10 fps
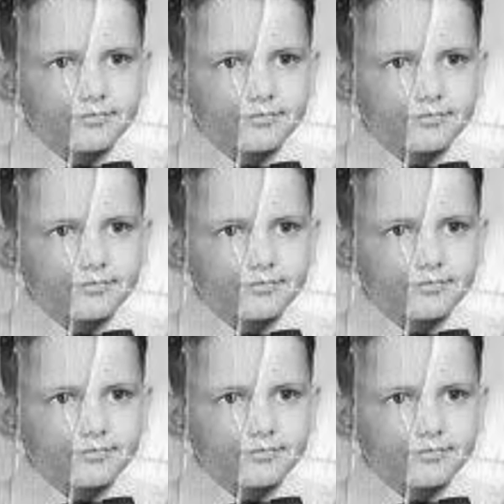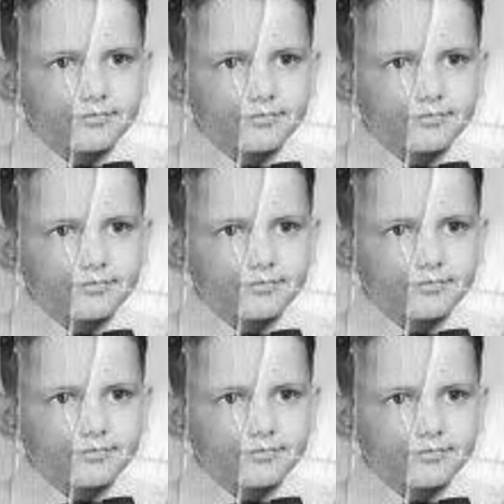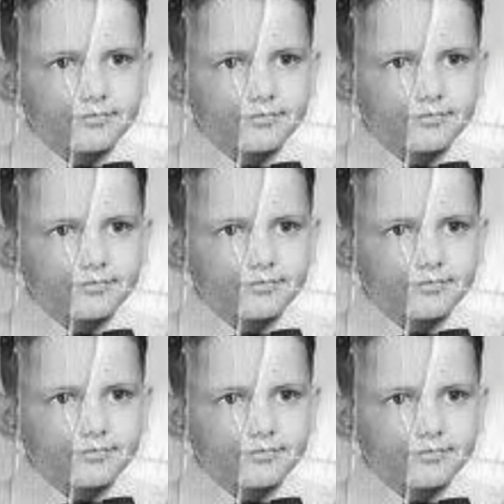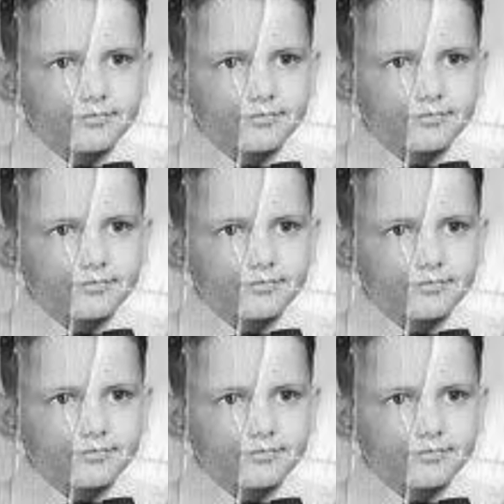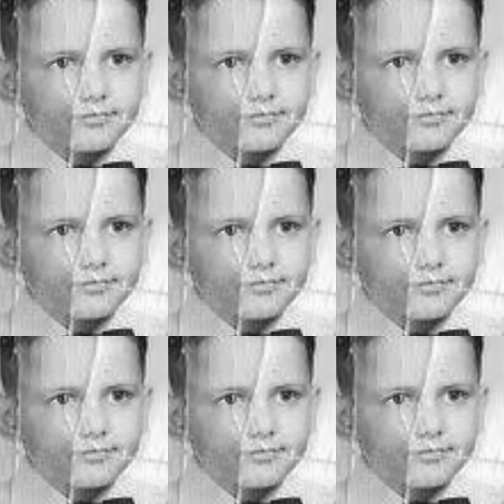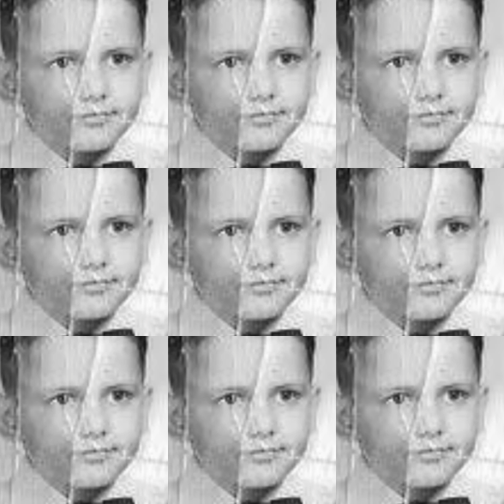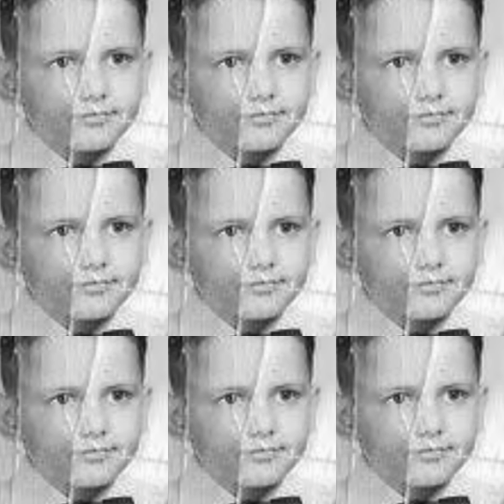No one is speaking in this clip.